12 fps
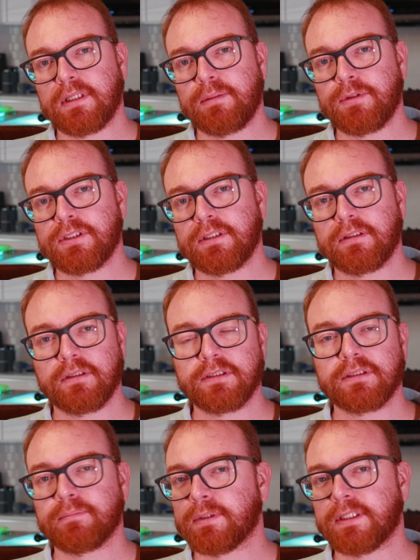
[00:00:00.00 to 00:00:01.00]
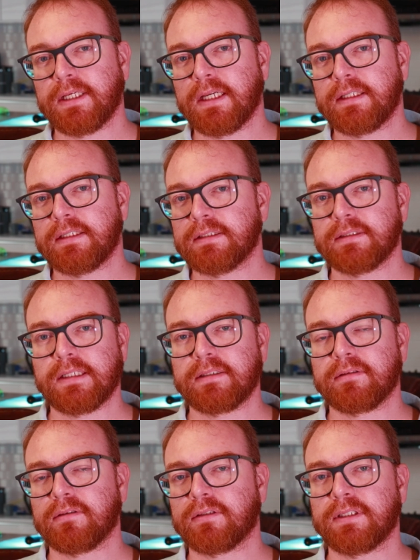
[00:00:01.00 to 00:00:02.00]
image details, but the reality is
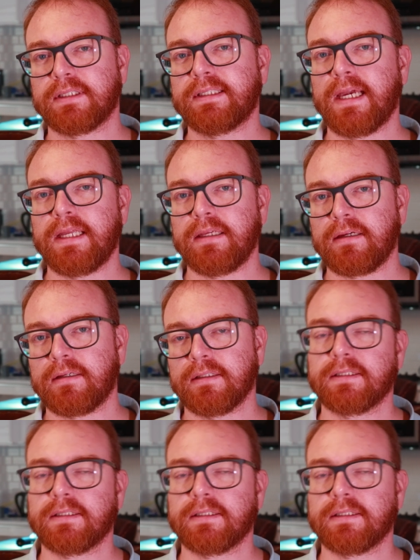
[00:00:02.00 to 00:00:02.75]
that's not retaining,